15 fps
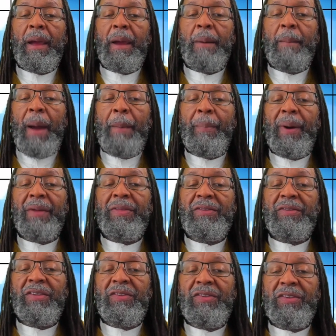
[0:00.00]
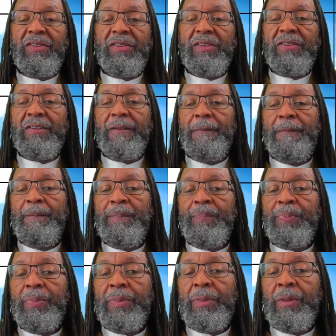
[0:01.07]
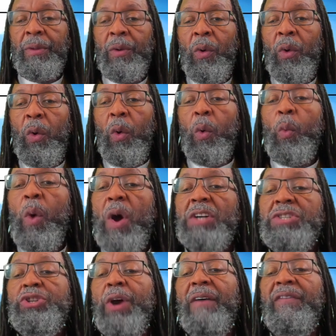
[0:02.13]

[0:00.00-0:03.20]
My brothers and sisters, once you have